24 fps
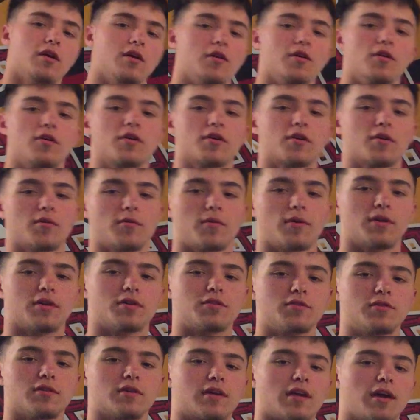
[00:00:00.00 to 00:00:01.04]
And all you're going to want
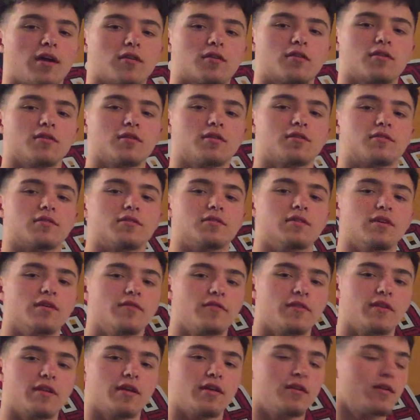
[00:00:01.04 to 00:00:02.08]
to do to calculate their
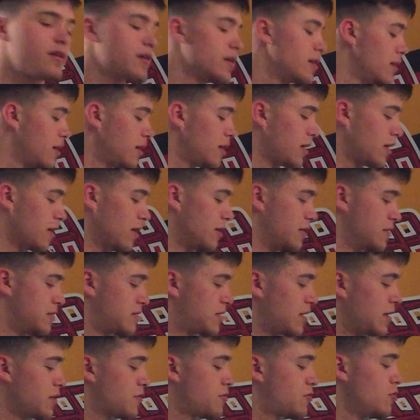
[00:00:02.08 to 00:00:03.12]
dividend is
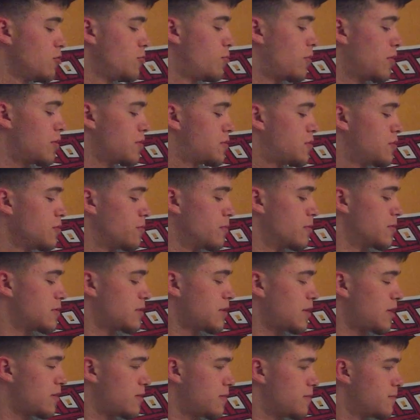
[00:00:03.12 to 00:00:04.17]
take
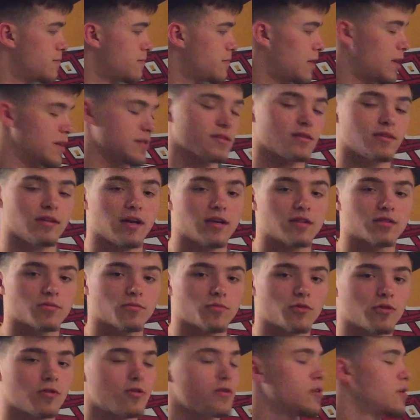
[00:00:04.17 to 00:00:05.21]
2.2% as a
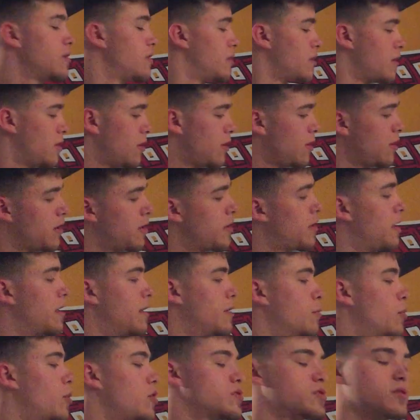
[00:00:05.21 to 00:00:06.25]
decimal
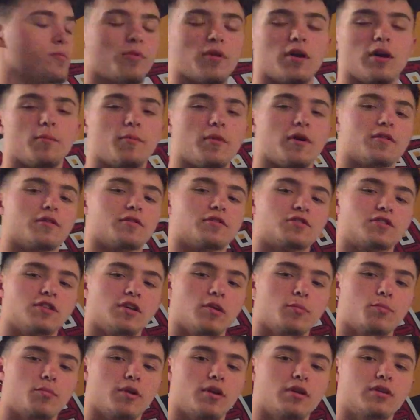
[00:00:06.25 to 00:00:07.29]
and multiply it by their
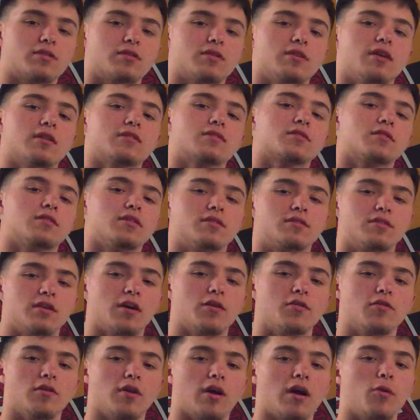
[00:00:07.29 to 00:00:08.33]
share price, and that's going to
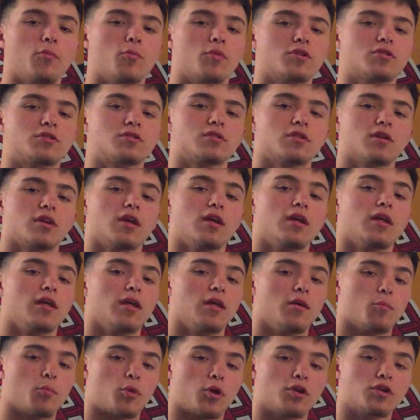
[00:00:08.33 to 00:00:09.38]
tell you how much
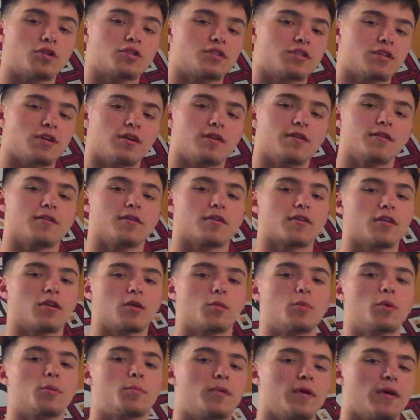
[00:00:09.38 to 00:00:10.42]
per share they're going
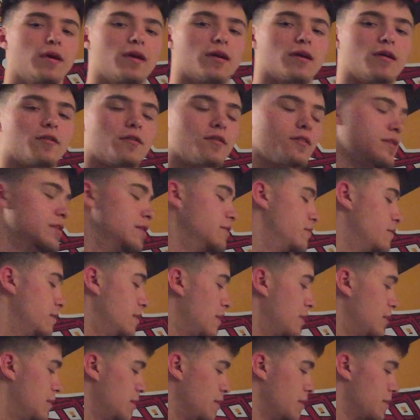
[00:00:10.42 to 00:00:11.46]
to be paying out in
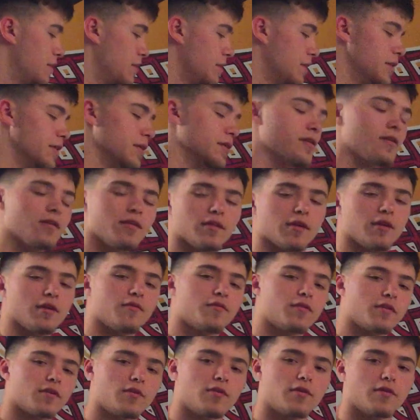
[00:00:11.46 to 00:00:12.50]
dividend on the year. And then
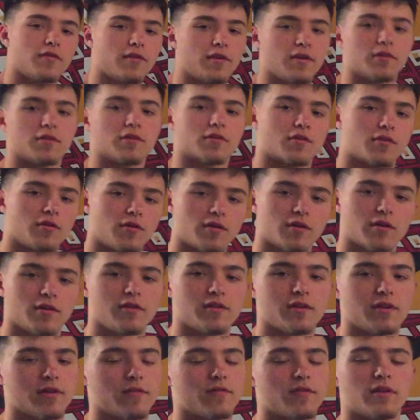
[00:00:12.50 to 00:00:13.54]
if you're going to find their
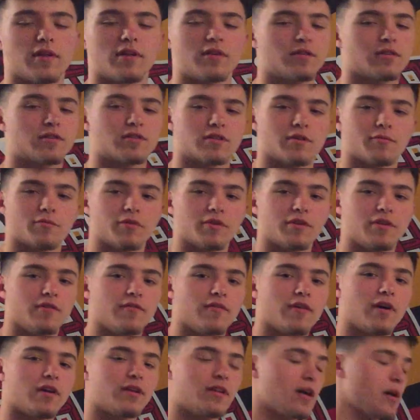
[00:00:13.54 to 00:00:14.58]
quarterly dividend, just simply
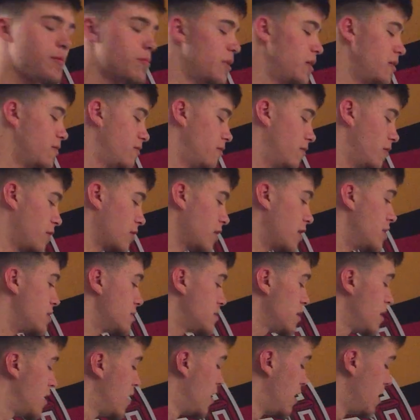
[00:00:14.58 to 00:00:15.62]
divide that by 4,
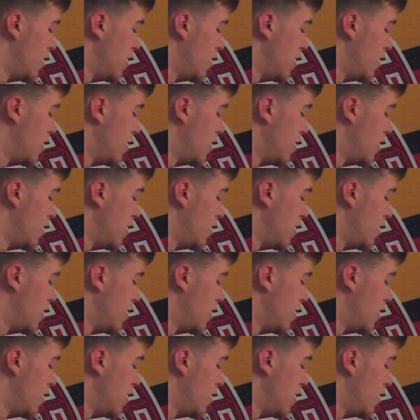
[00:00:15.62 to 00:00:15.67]
guys.